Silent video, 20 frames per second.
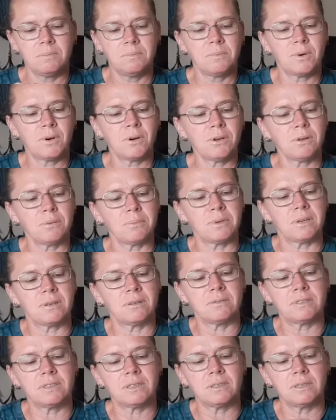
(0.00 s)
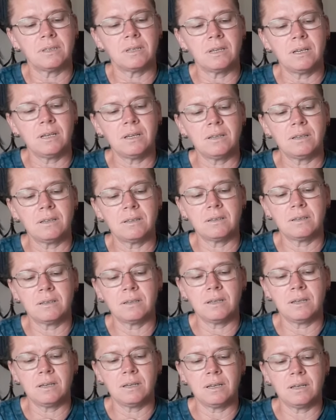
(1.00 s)
broke a bit of it. It
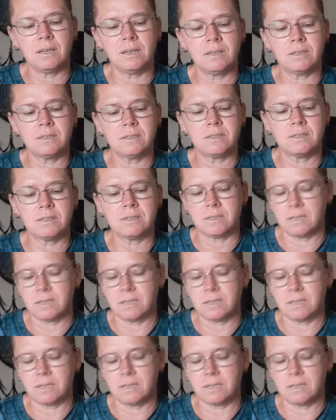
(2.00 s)
is,